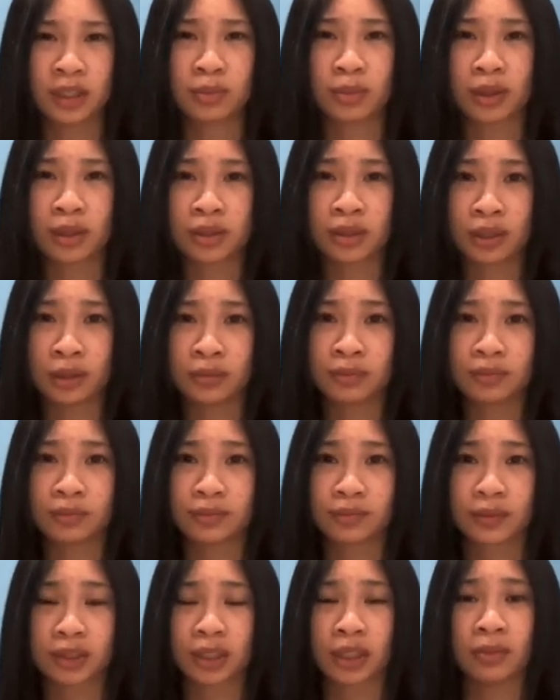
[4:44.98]
This part alone
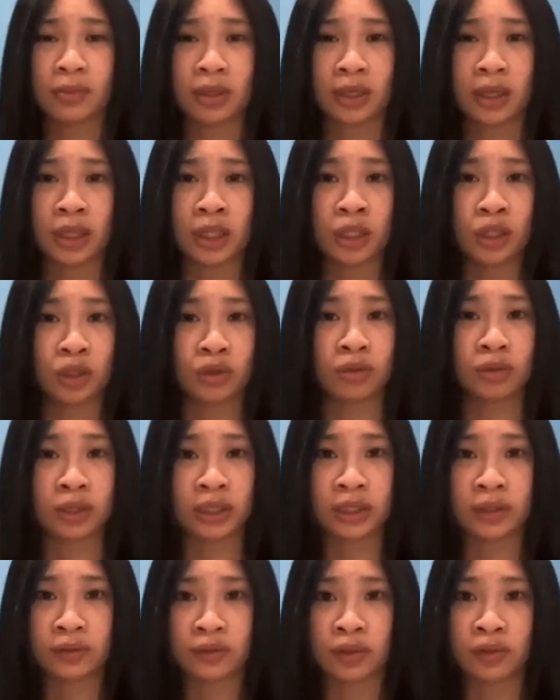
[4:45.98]
can be a huge
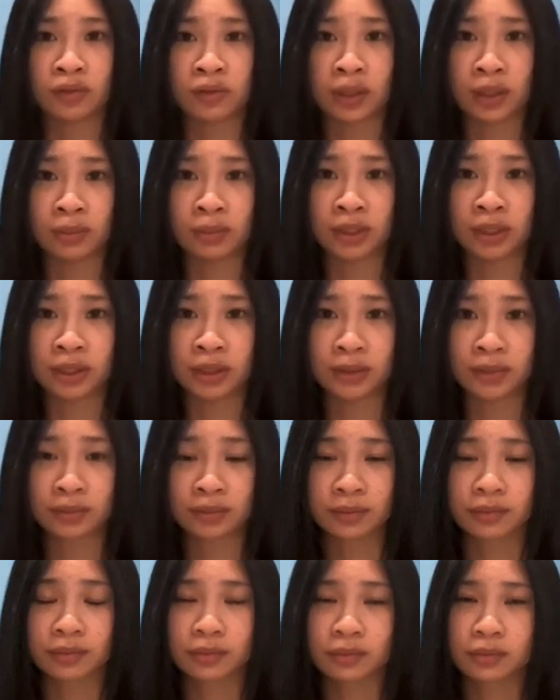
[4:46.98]
relief for families,
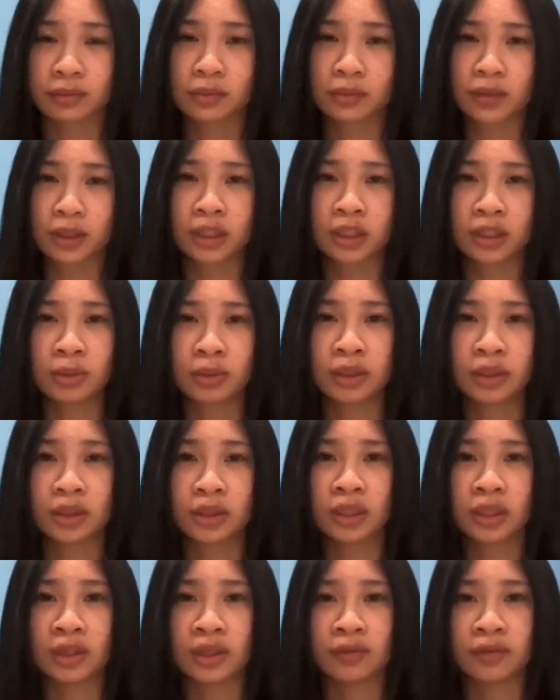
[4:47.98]

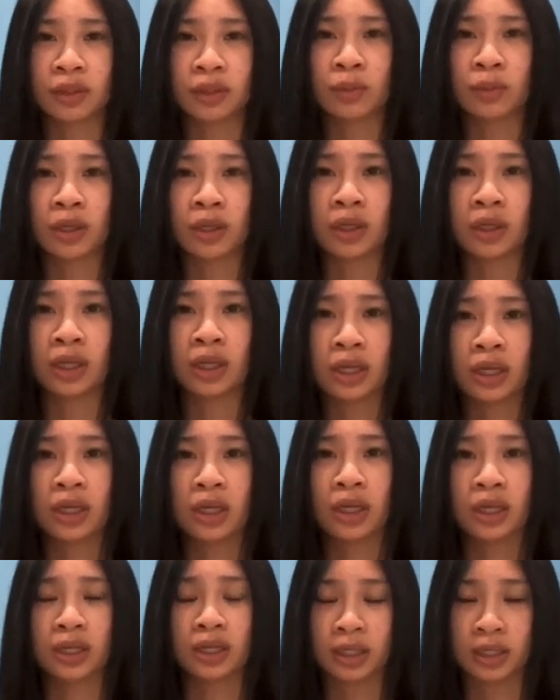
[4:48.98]
especially if someone
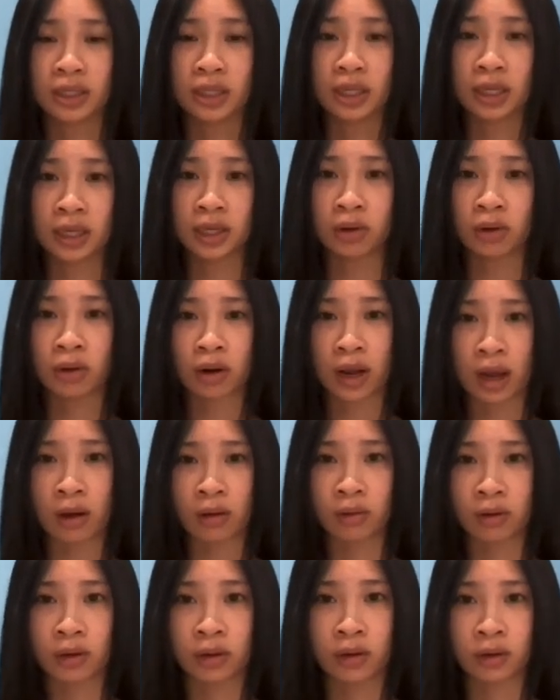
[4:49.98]
is in or
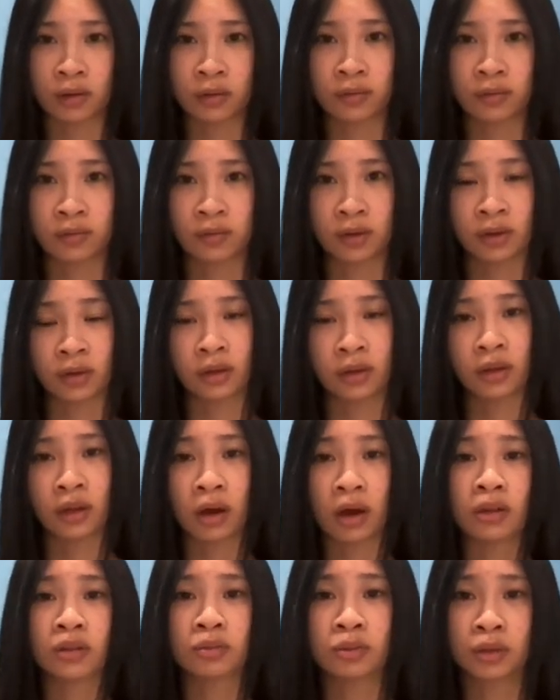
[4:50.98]
out of the
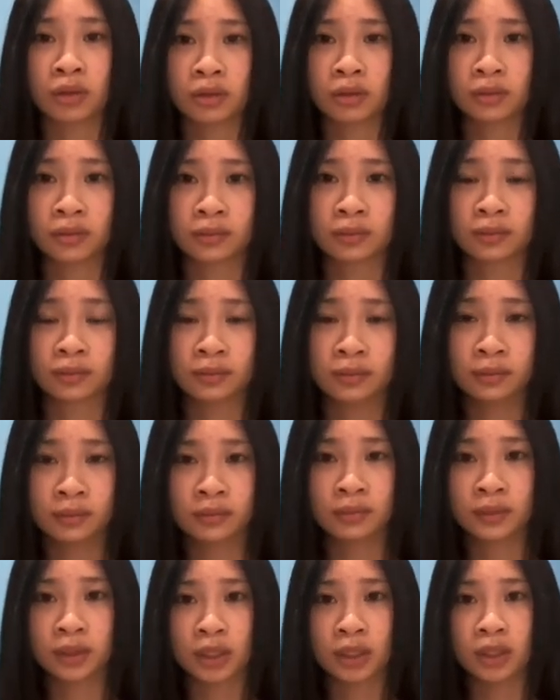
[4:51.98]
hospital.
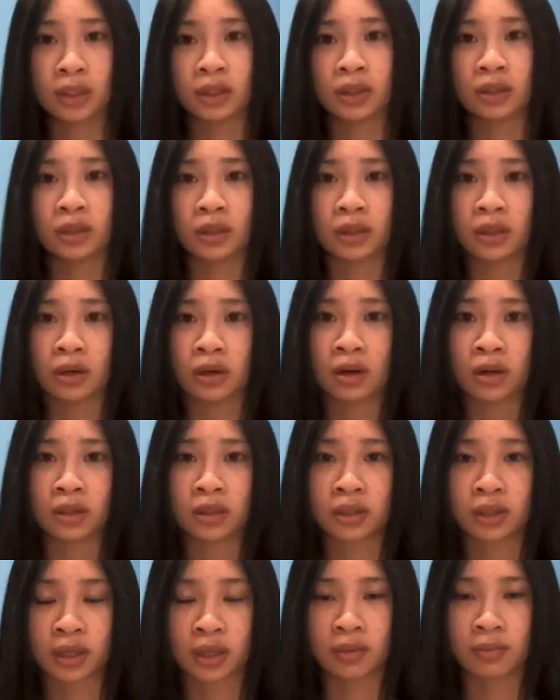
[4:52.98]
The
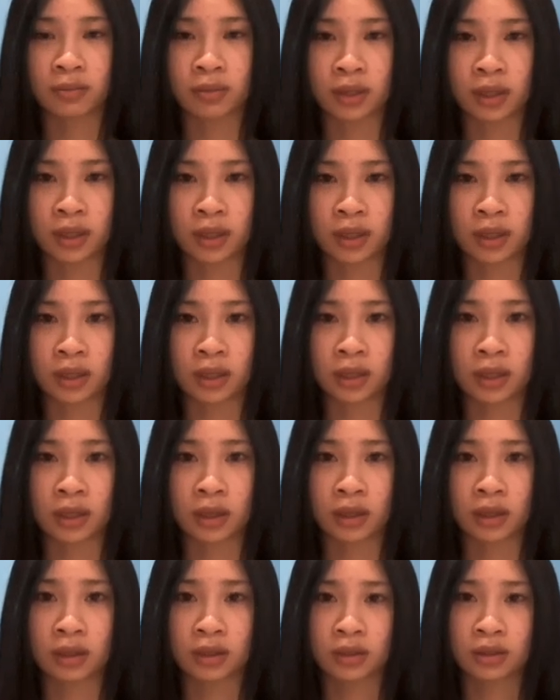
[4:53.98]
cost can be
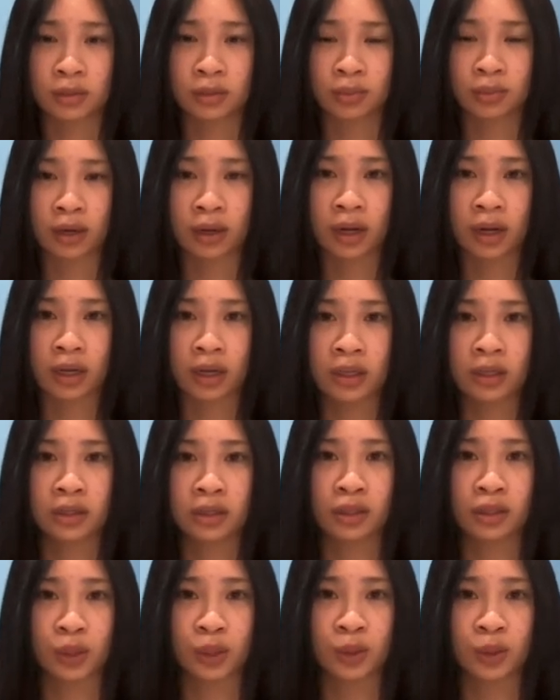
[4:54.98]
a
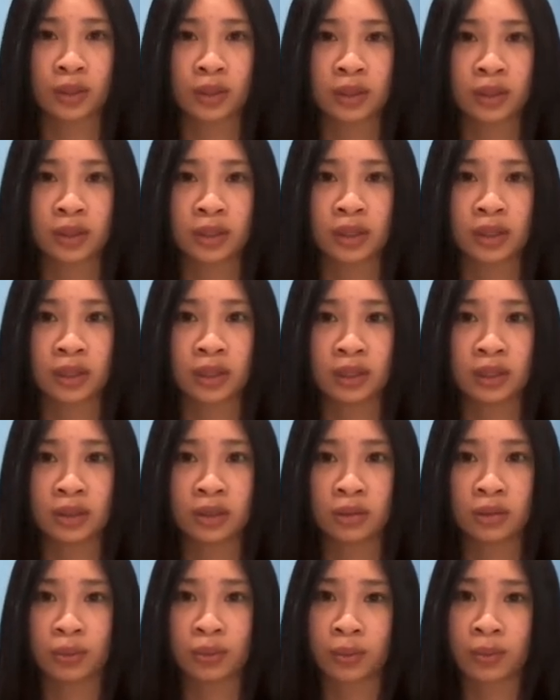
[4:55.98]
surprise, so it's good
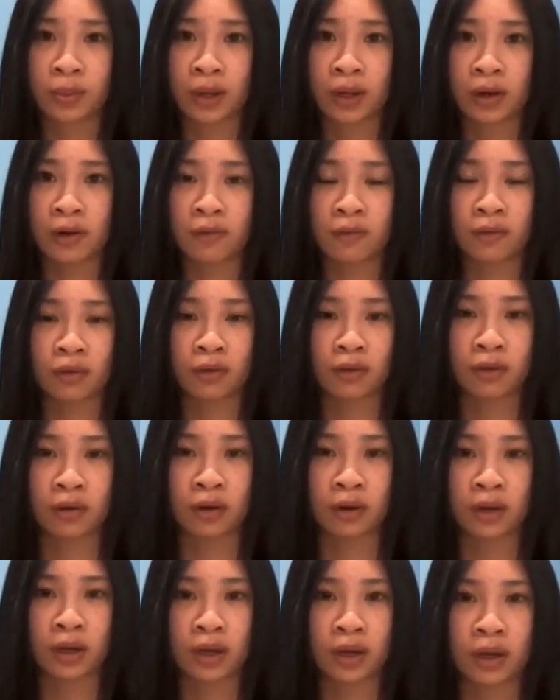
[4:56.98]
to prepare
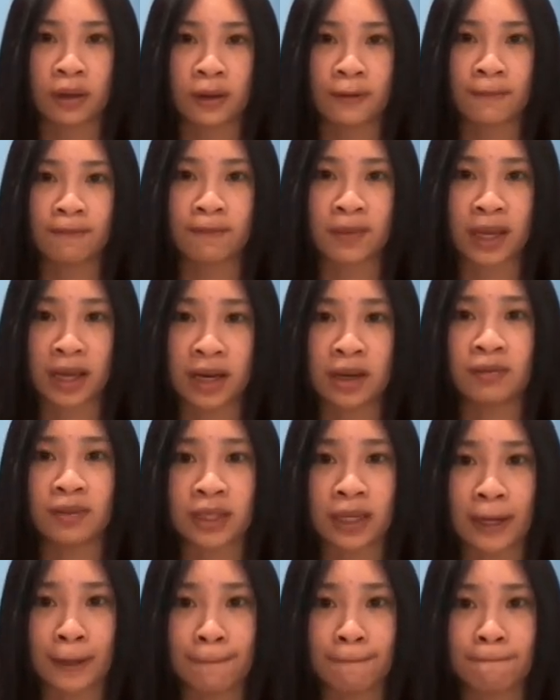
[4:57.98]
for ahead of
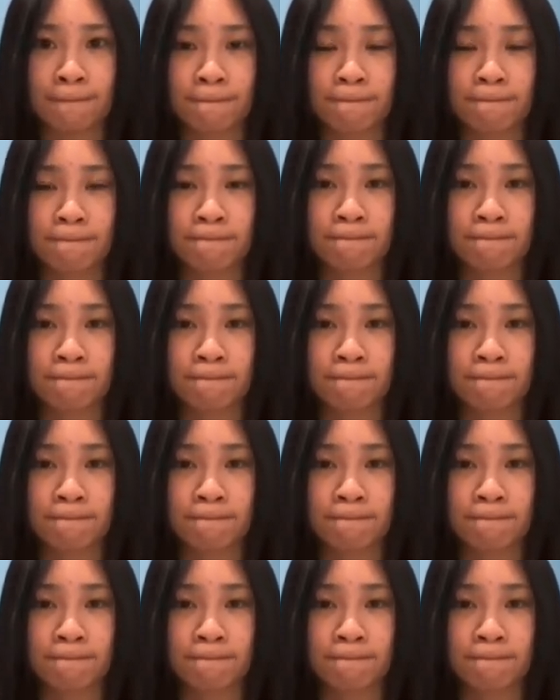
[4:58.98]
time.